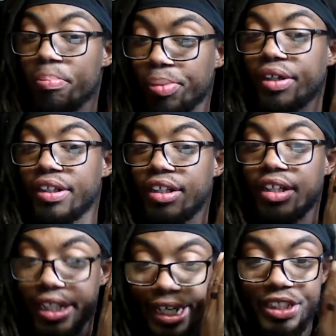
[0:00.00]
but
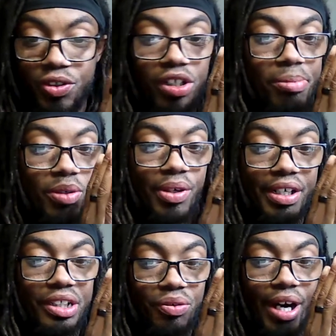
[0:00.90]
it's going to be what it
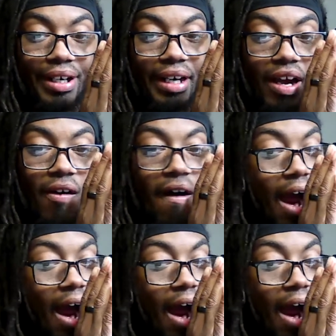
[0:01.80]
is right now.